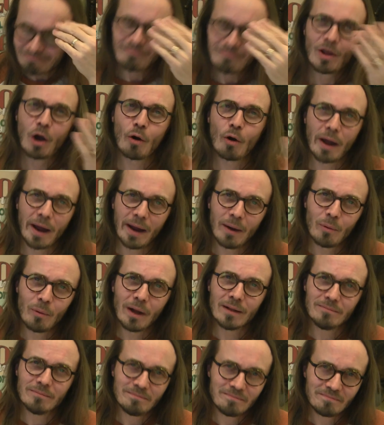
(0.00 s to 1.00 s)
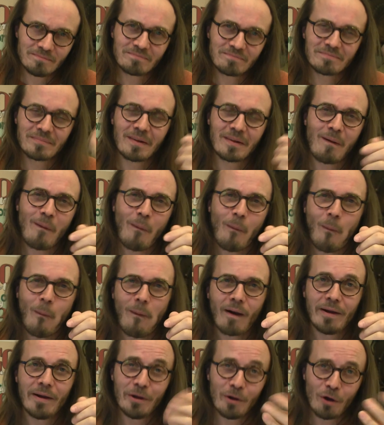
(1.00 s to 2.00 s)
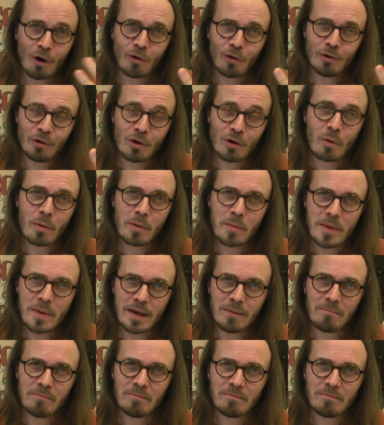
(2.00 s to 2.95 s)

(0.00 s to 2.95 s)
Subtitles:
Okay, well, you know what I mean.